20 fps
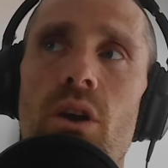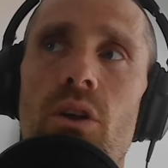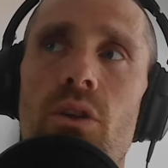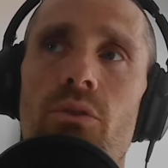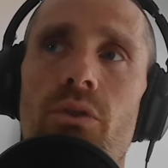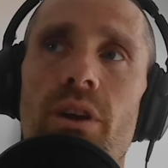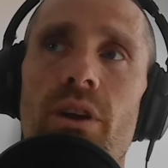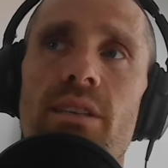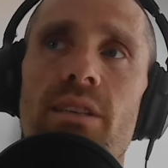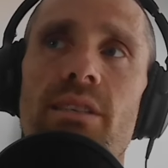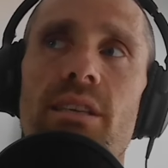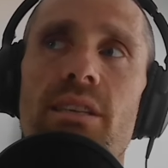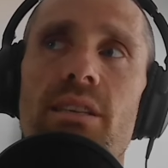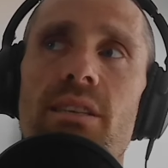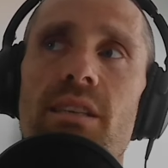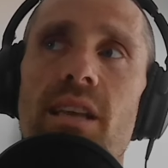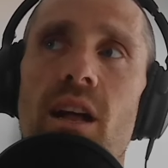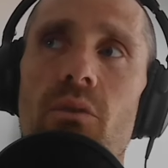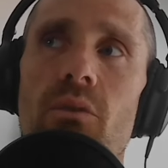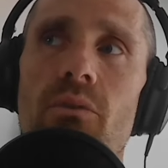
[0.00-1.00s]
The race
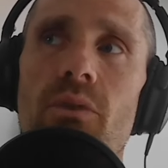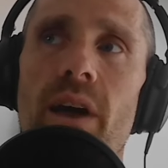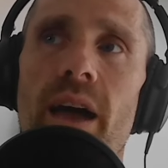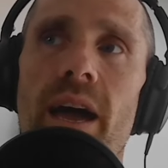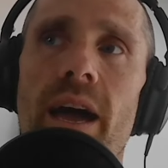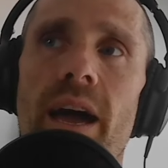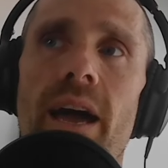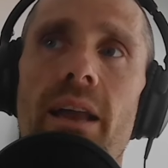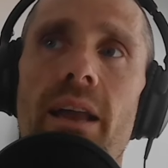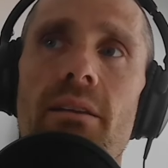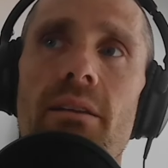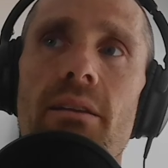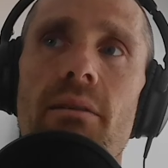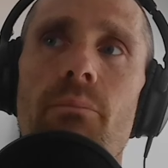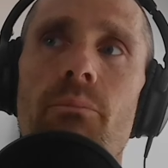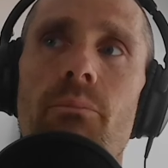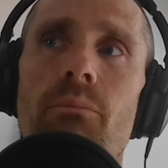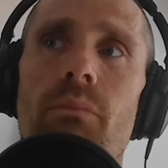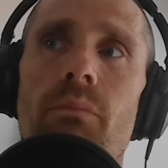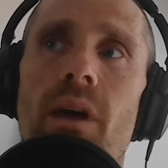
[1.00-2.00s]
itself had
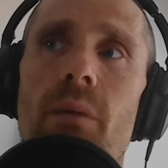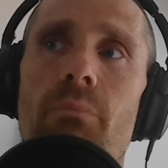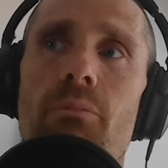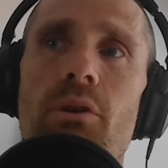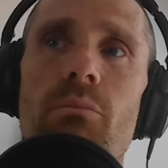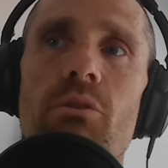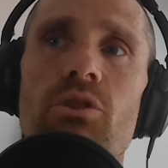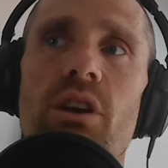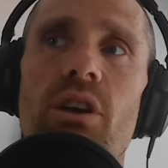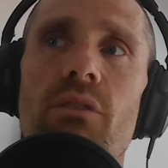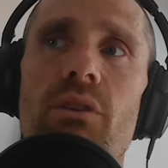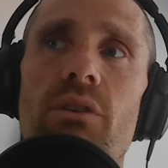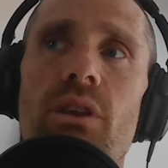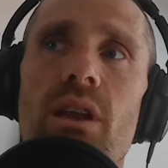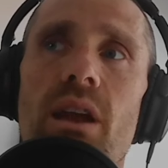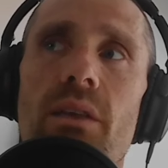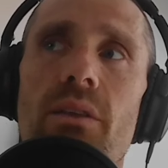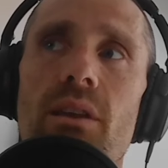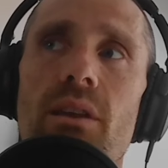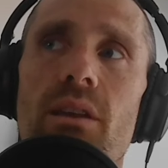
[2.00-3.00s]
had pretty much
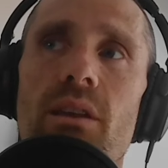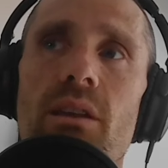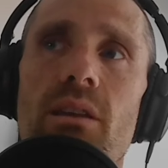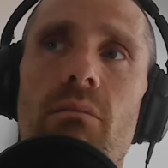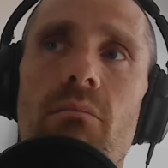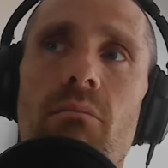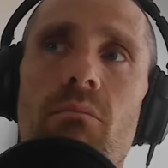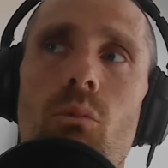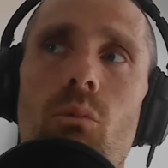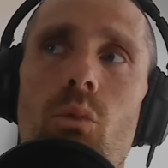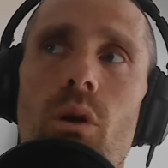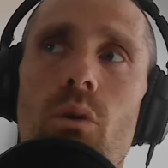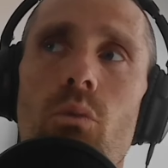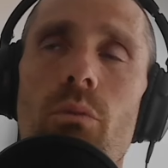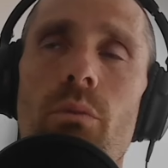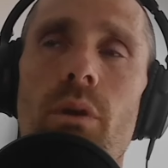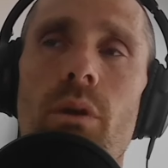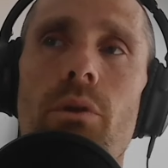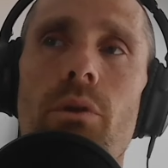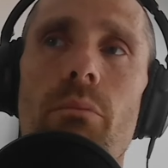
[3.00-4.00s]
everything I think one
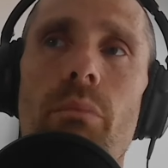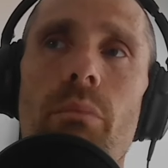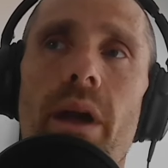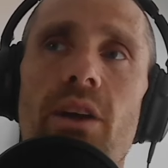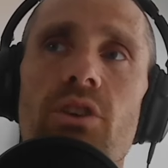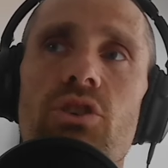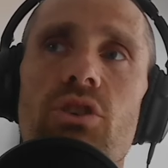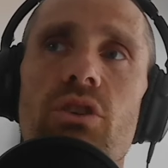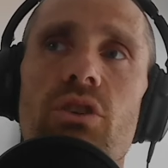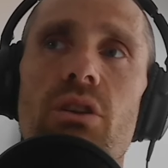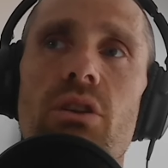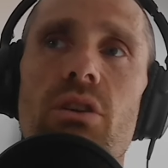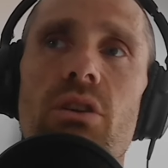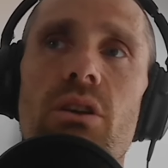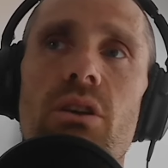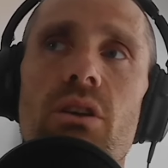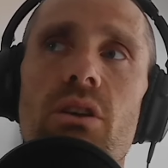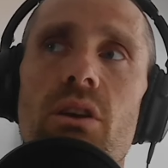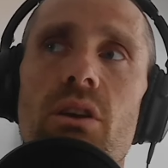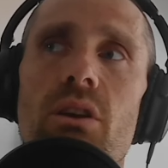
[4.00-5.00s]
would maybe imagine
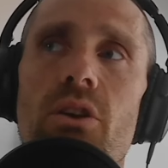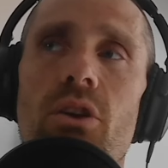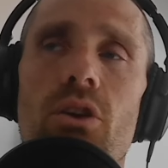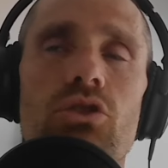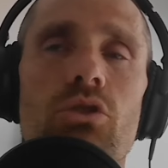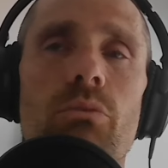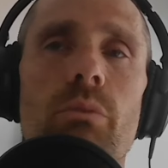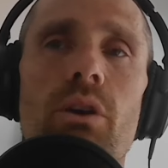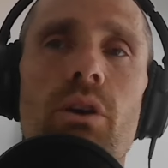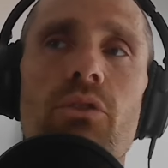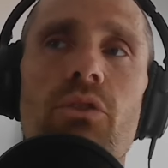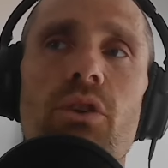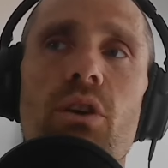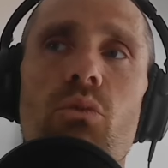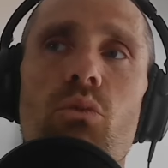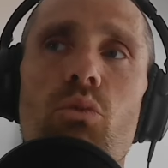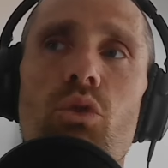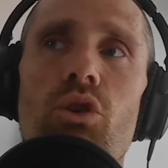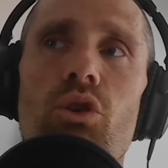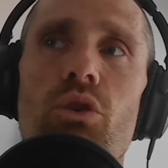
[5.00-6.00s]
a an ultra
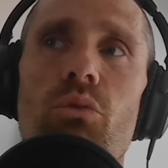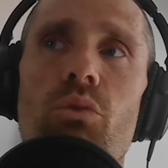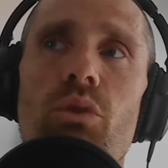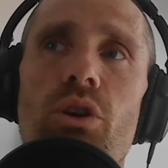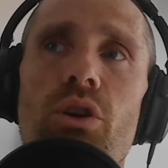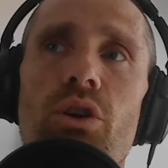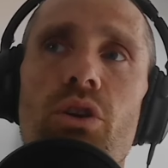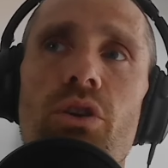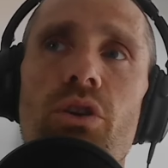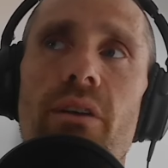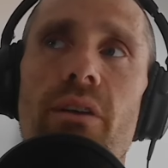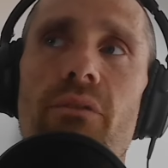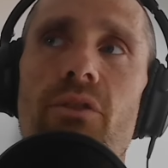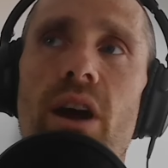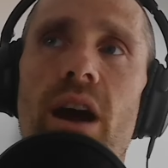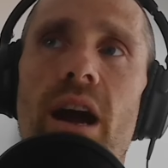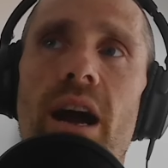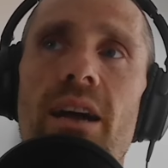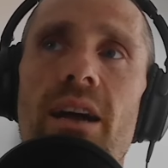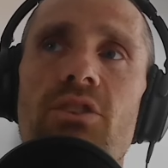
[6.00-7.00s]
marathon would, where you have
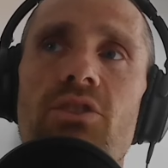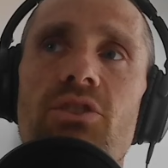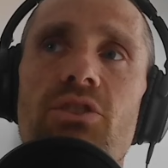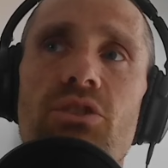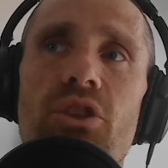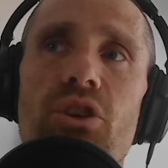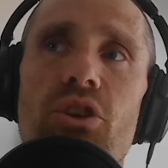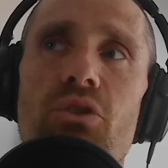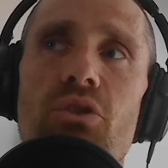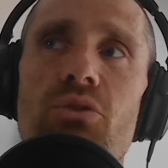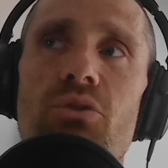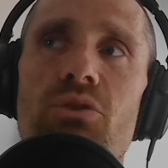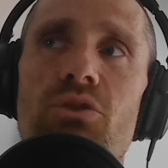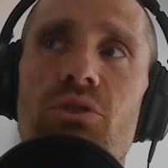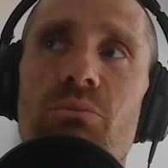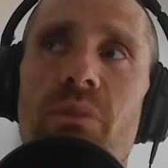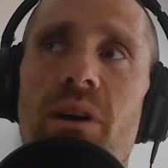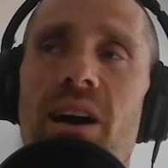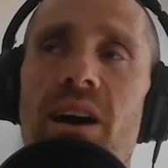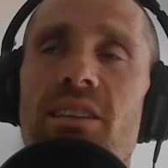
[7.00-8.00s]
your highs, your
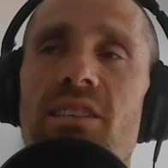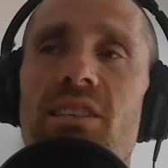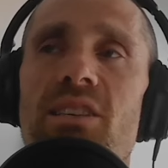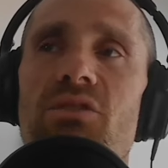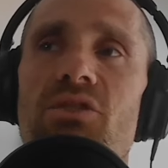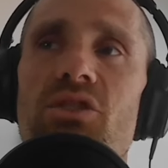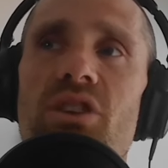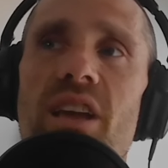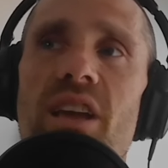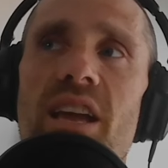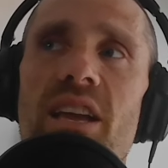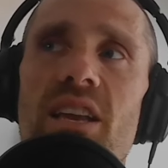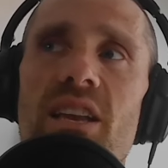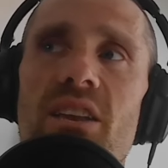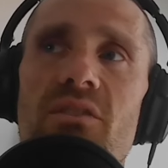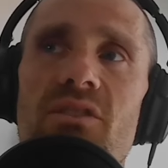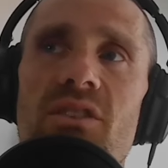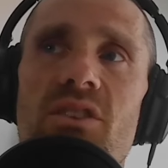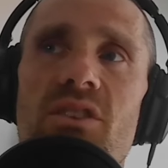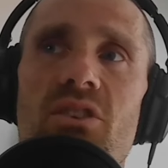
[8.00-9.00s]
lows, your positives, your
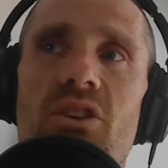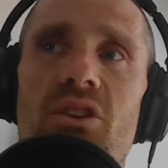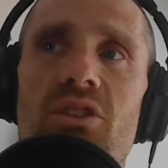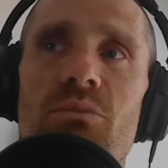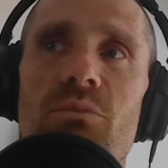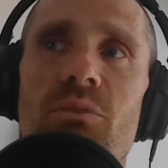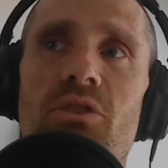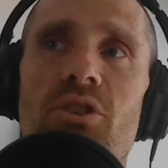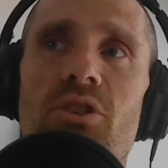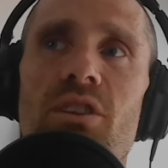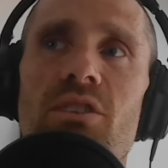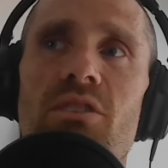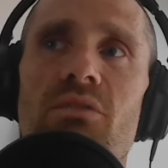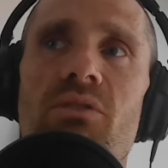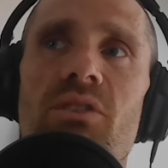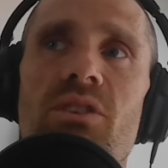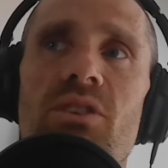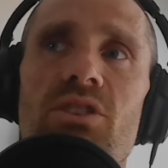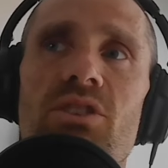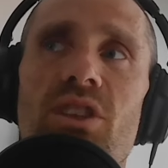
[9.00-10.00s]
negatives, and then you ultimately cross the
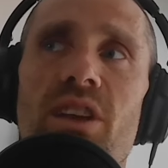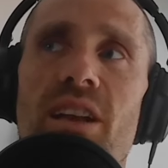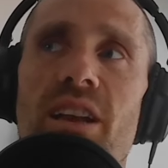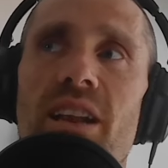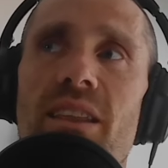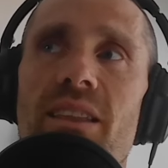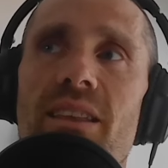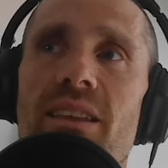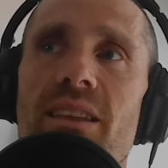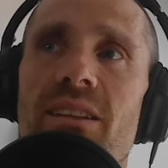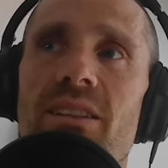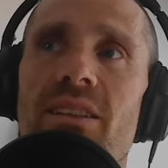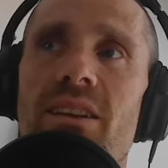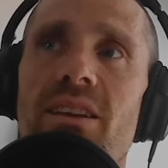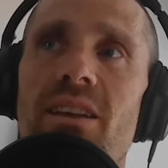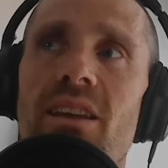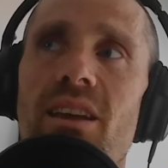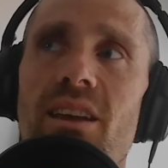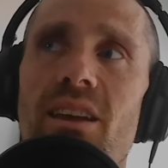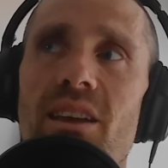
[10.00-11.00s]
finish line. And I think like